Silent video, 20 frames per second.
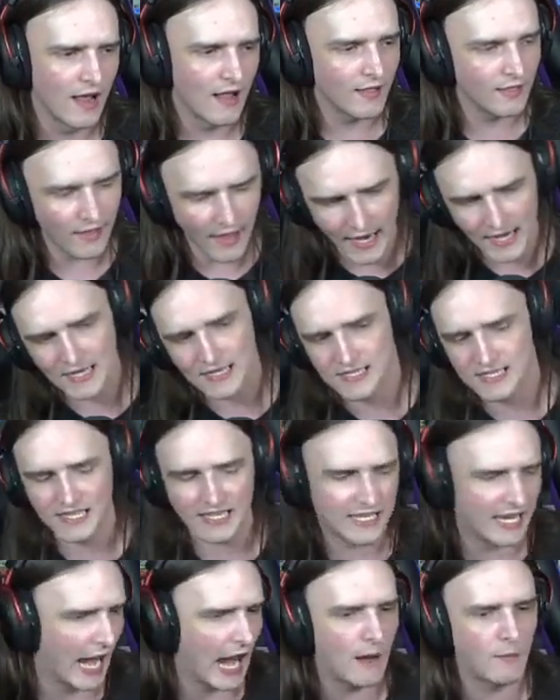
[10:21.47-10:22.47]
lights,
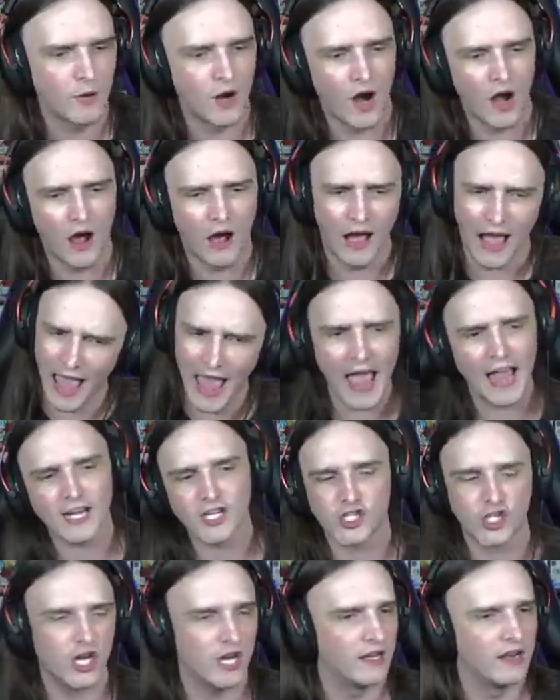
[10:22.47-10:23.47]
camera,
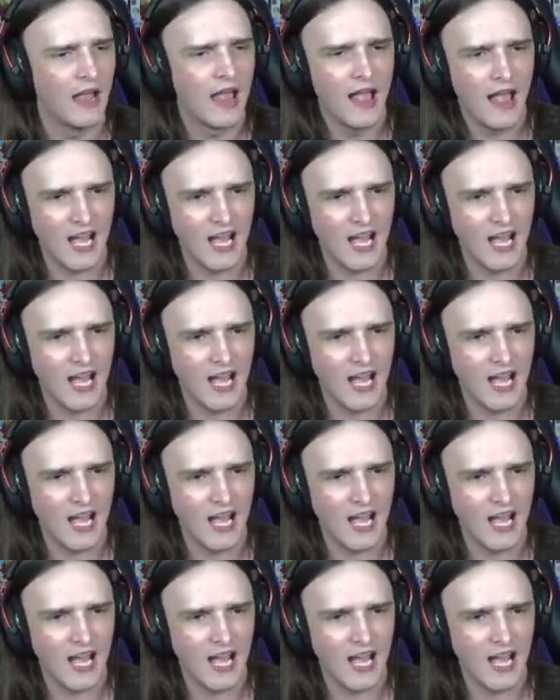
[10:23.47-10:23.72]
action,